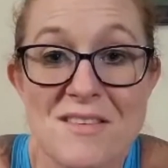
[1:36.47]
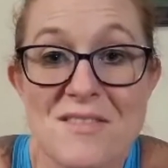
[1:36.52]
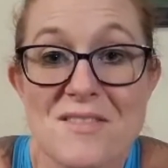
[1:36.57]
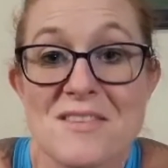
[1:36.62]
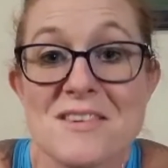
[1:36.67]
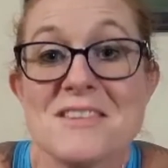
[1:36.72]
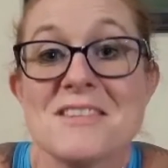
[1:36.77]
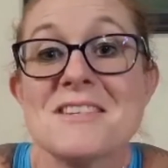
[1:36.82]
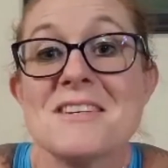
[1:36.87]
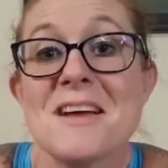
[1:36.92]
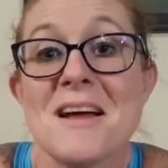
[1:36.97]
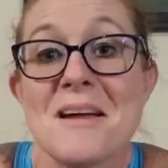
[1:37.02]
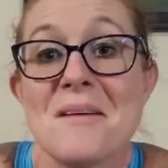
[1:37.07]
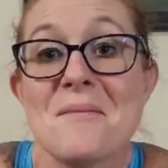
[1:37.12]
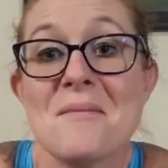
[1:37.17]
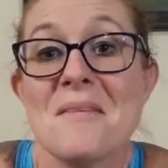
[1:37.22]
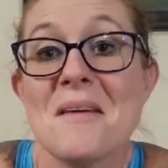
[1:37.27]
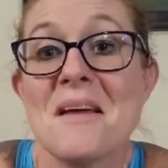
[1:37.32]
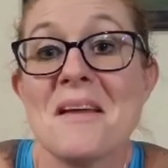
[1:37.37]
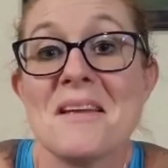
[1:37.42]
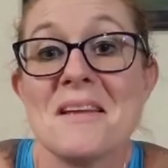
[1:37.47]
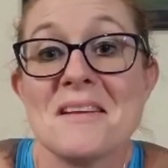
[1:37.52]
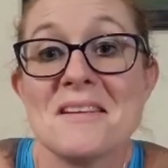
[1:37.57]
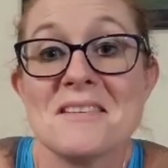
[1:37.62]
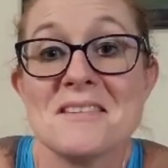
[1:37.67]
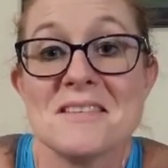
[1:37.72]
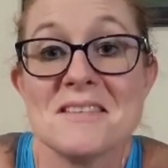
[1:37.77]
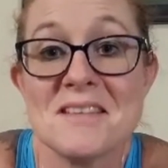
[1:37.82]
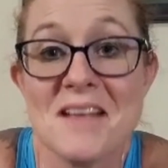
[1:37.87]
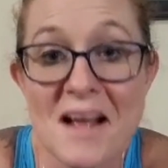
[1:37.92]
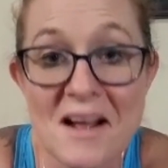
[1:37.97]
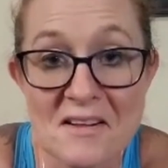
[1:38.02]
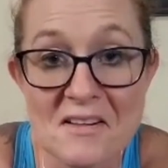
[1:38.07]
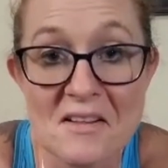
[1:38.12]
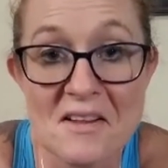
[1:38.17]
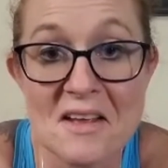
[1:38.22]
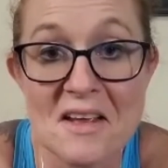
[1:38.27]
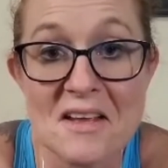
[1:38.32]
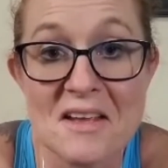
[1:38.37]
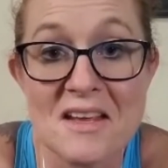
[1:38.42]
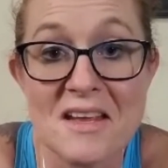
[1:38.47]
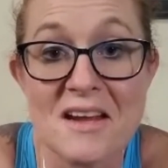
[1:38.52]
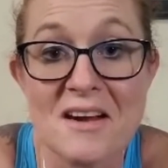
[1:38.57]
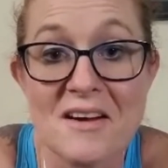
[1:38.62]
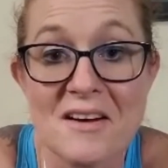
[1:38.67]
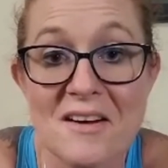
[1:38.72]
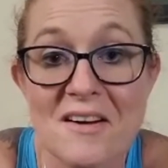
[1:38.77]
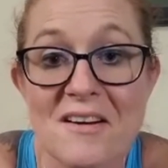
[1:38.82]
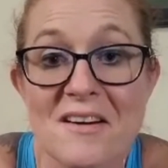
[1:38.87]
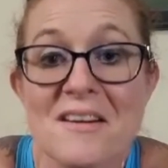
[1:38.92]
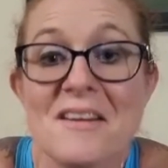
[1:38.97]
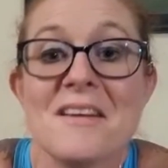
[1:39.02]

which I'm exactly a year.